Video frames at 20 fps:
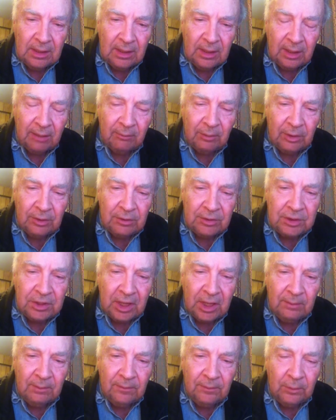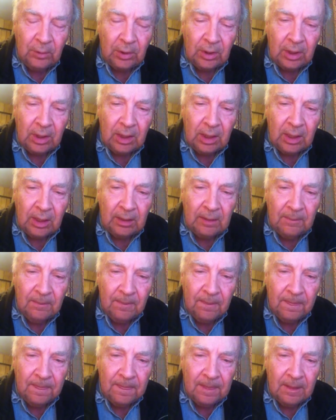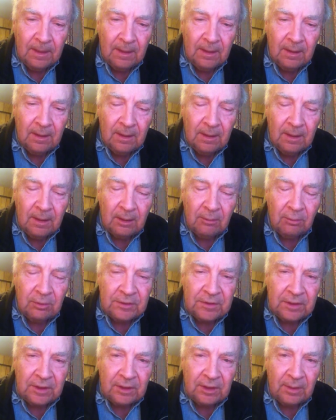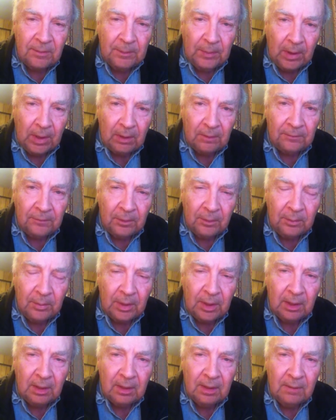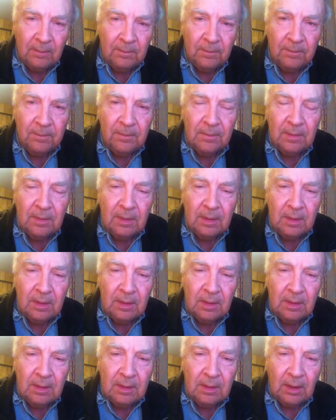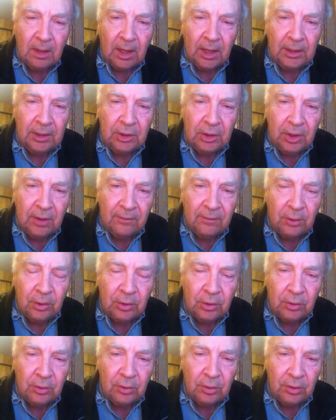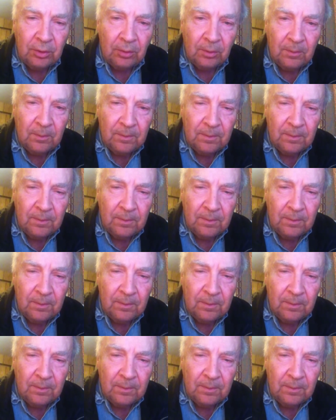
And when you stand before God, he will say, "Depart from me. I never knew you."